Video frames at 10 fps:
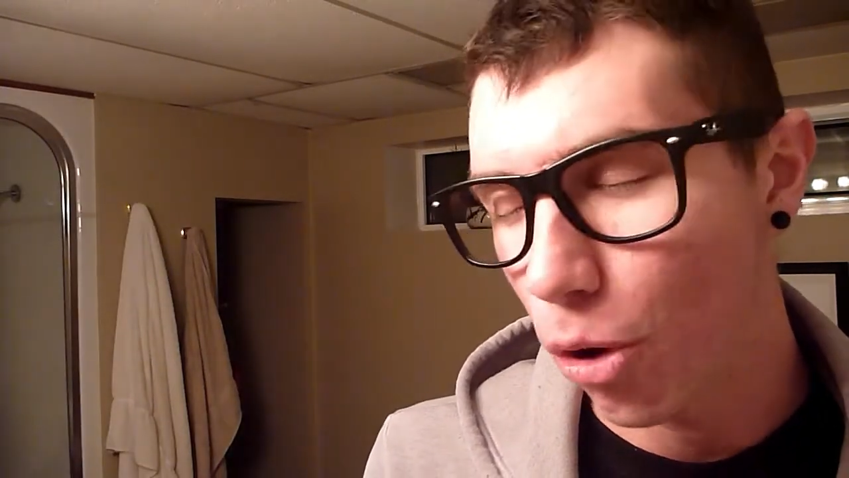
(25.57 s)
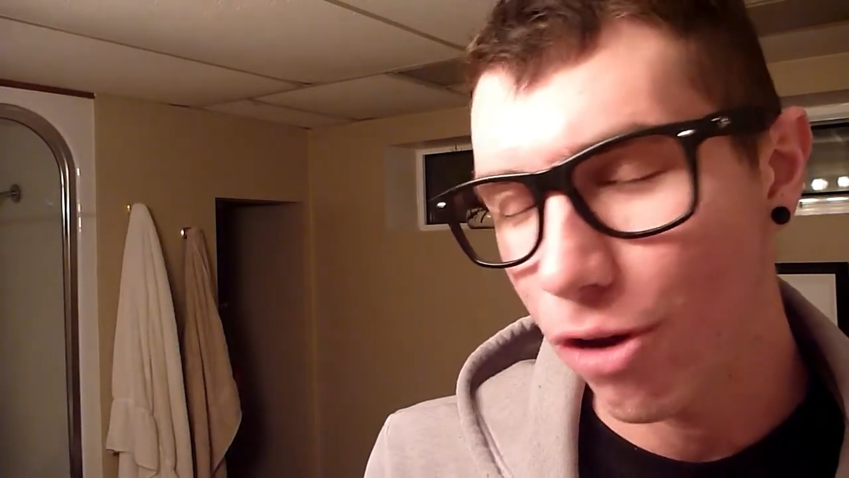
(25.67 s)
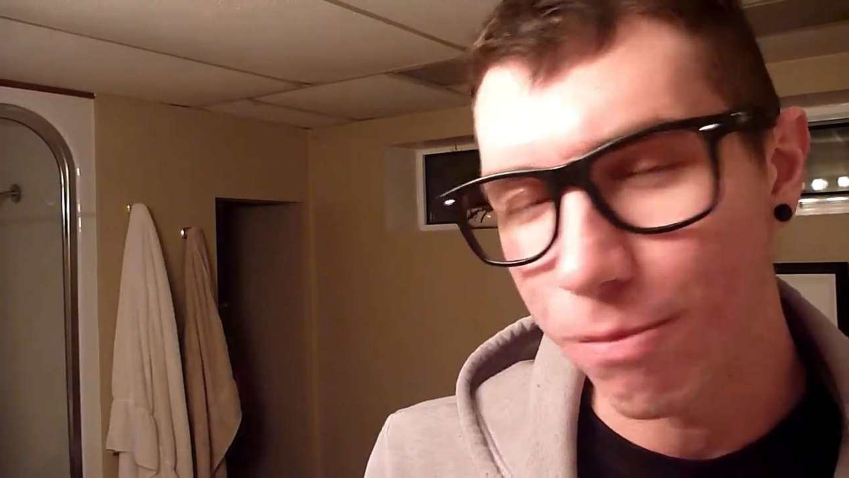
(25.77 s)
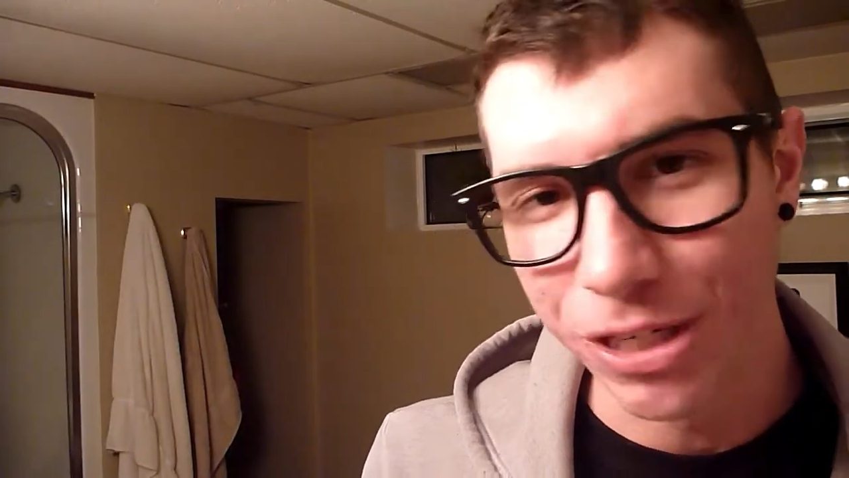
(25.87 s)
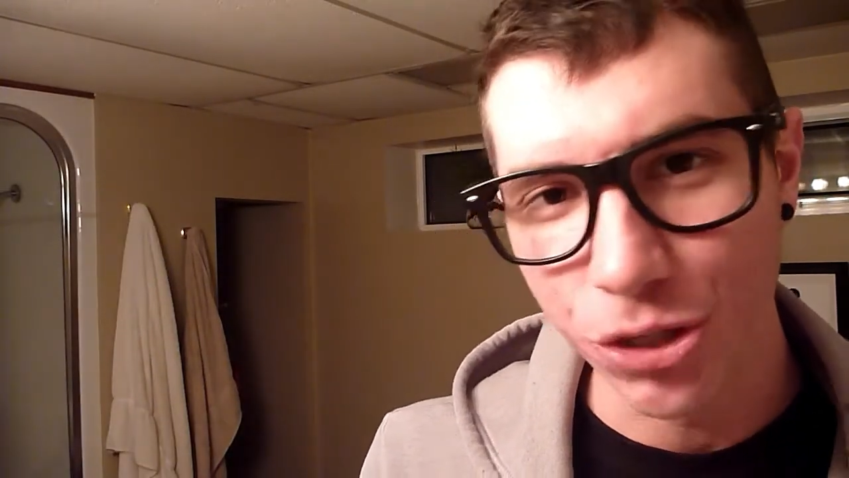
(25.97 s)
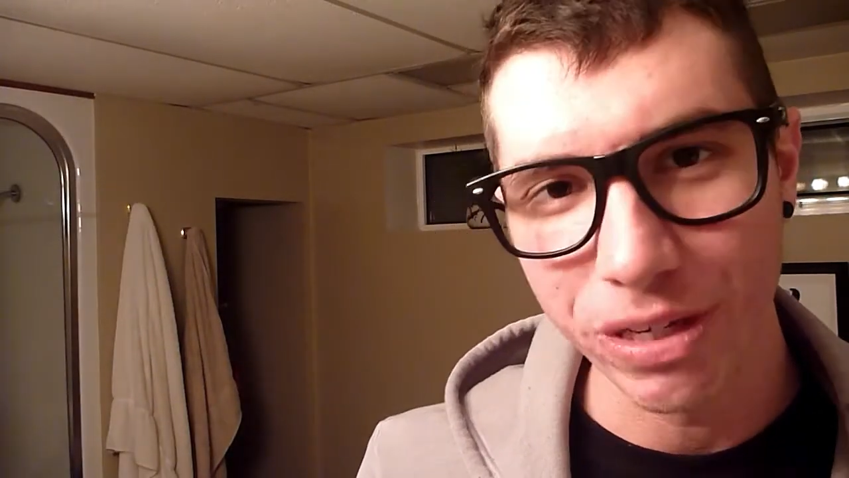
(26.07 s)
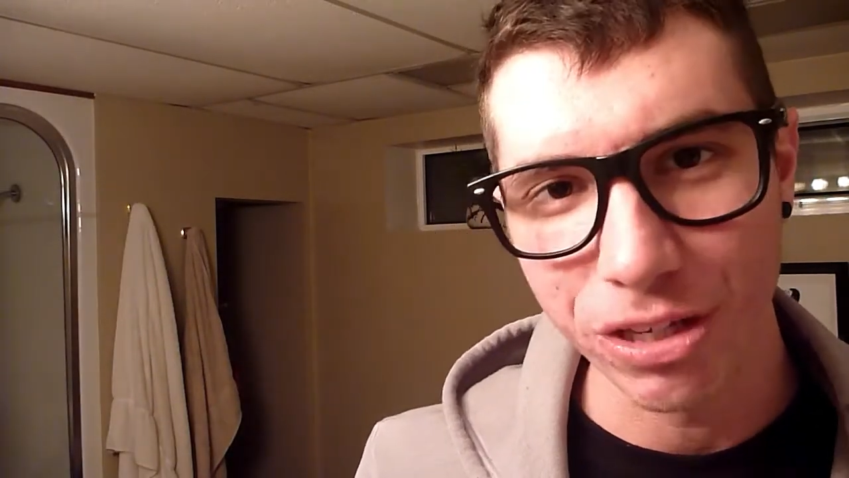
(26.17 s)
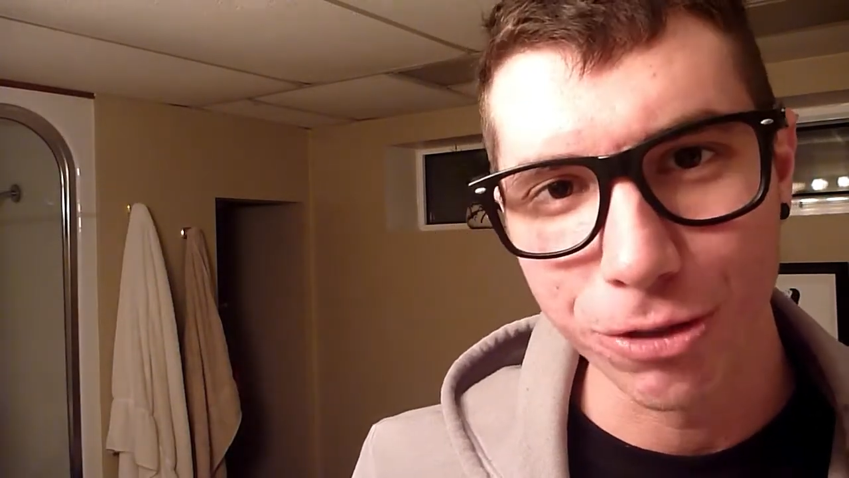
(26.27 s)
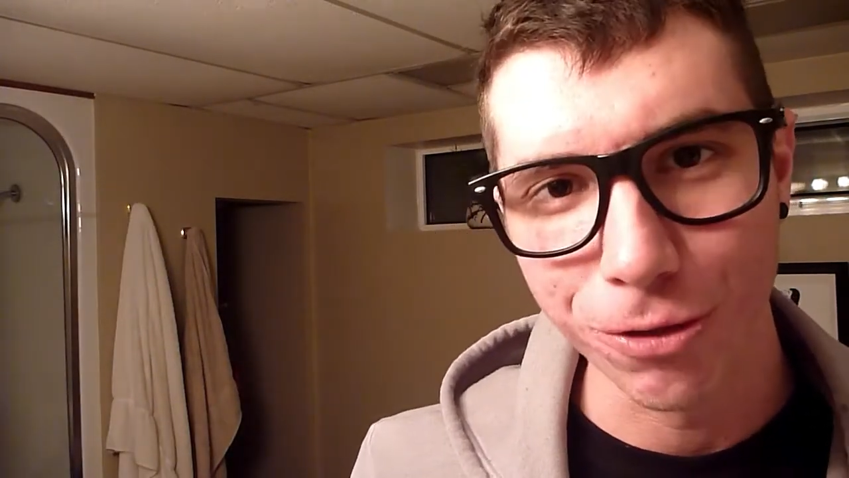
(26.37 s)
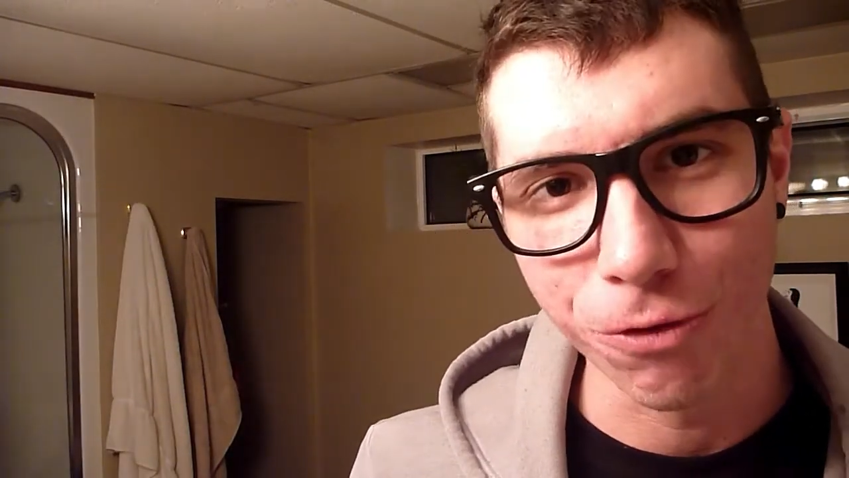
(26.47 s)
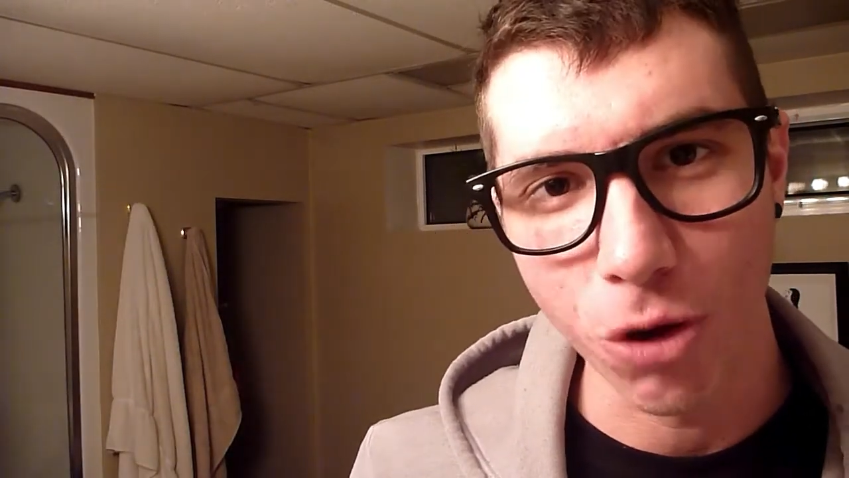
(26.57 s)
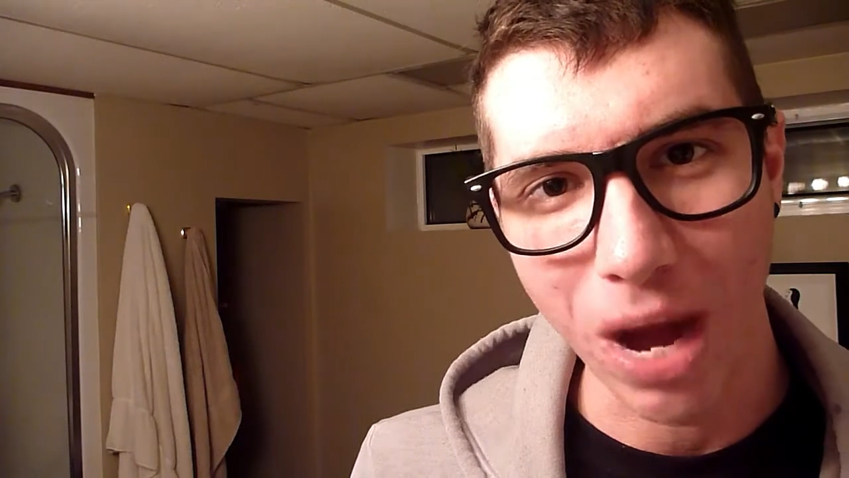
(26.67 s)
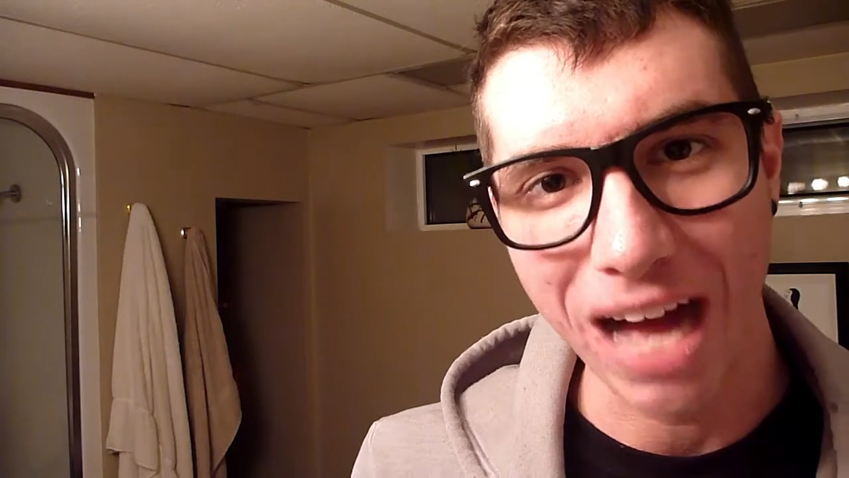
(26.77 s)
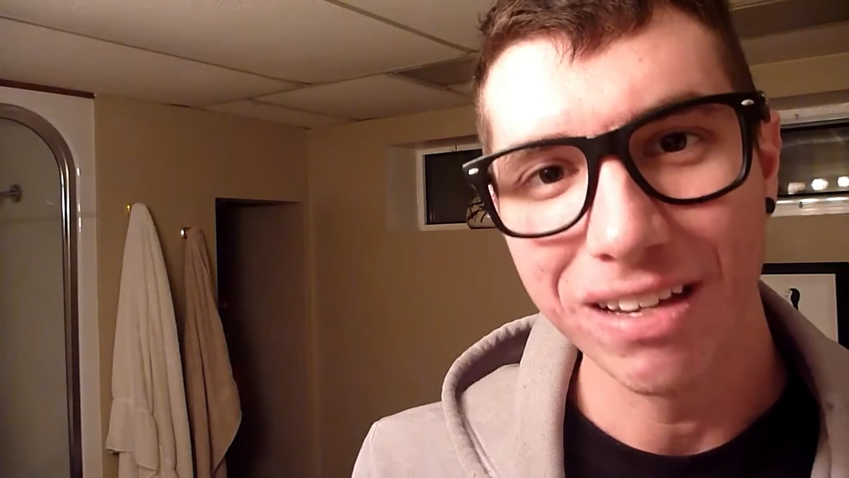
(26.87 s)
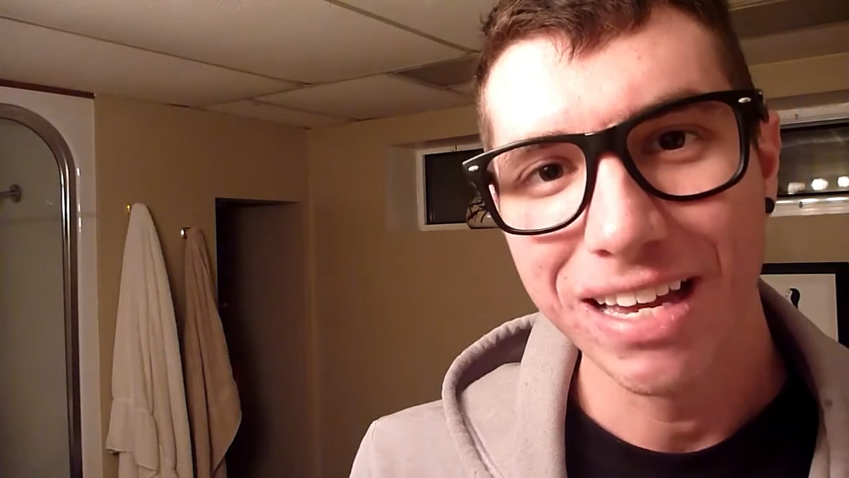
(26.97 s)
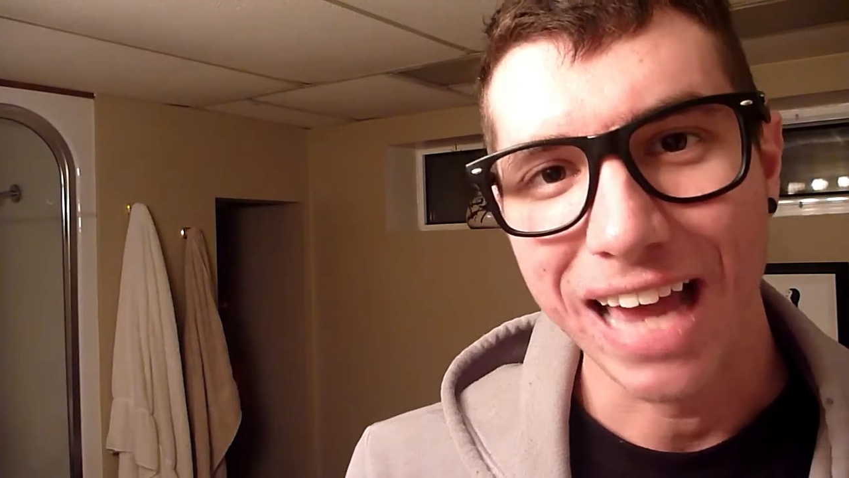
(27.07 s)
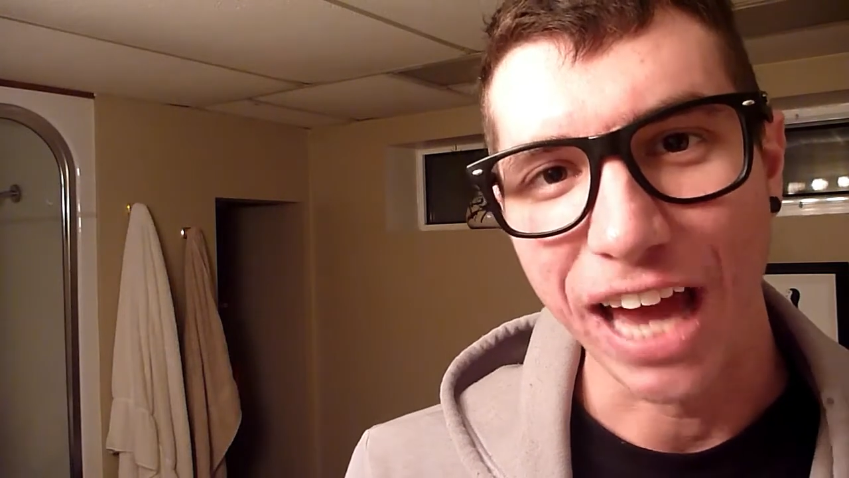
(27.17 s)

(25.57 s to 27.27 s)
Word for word: or you've been doing YouTube for a while